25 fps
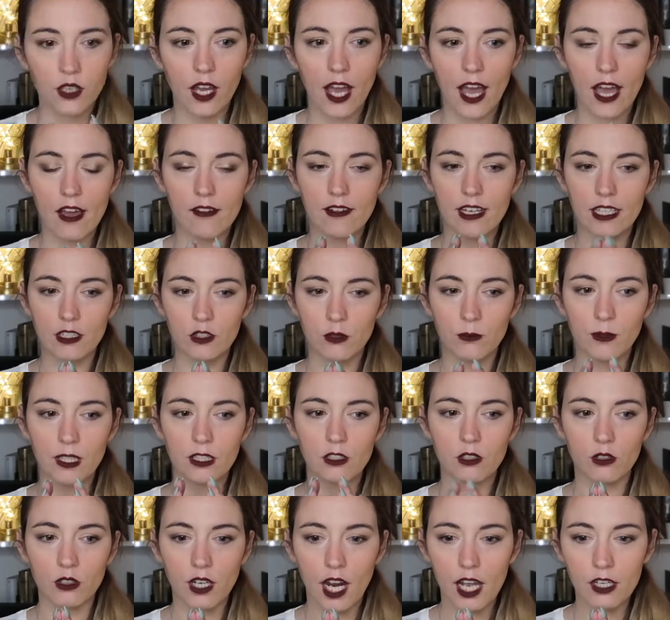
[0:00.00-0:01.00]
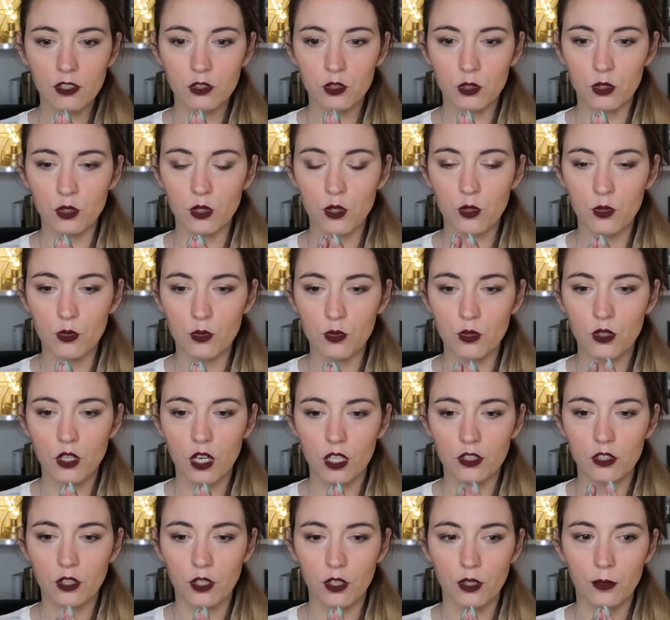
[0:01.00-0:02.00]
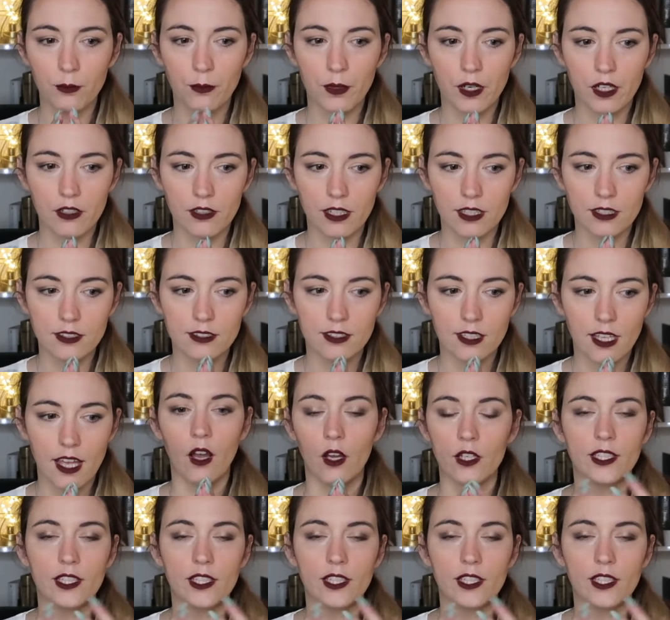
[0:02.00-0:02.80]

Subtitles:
have like the main character who got her parents